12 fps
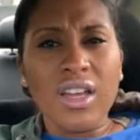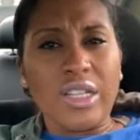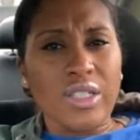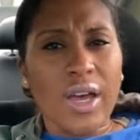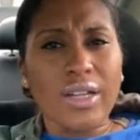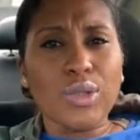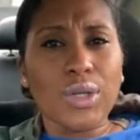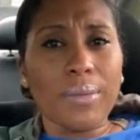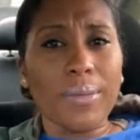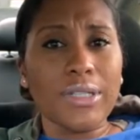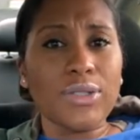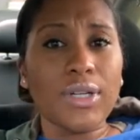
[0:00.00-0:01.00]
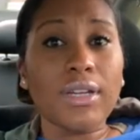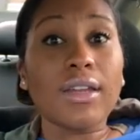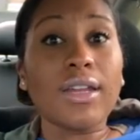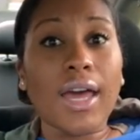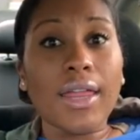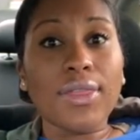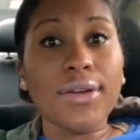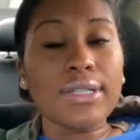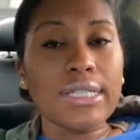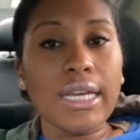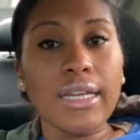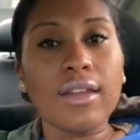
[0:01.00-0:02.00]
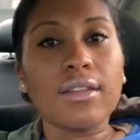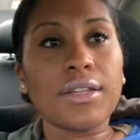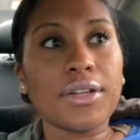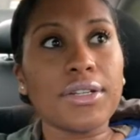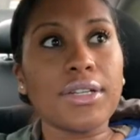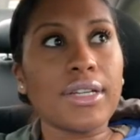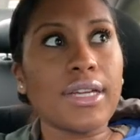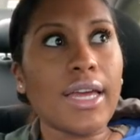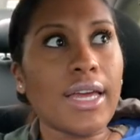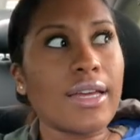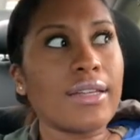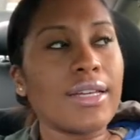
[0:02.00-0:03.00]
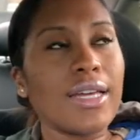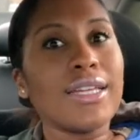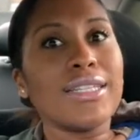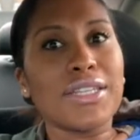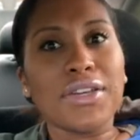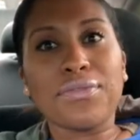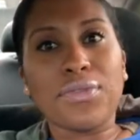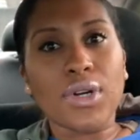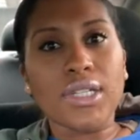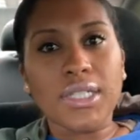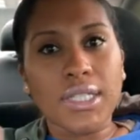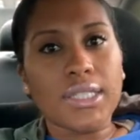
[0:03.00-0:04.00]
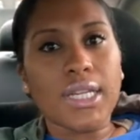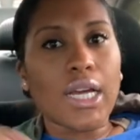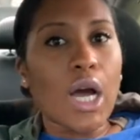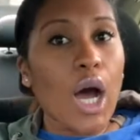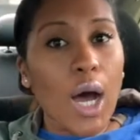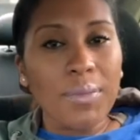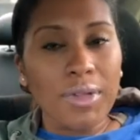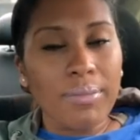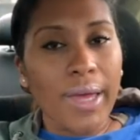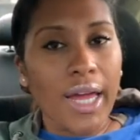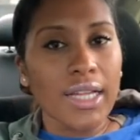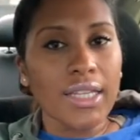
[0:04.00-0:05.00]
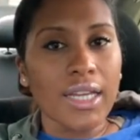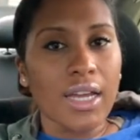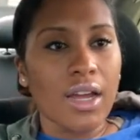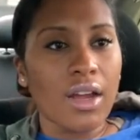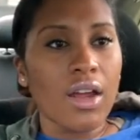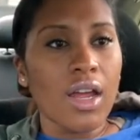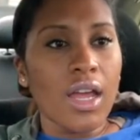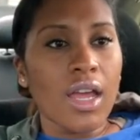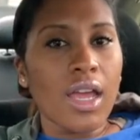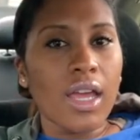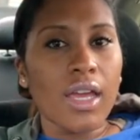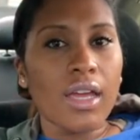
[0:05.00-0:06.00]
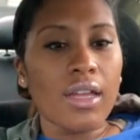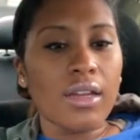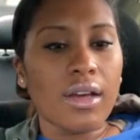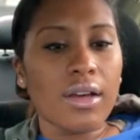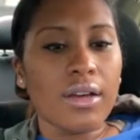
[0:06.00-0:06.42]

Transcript: So I drank my drink at 9:13, and literally at 10:14 they called me back there, and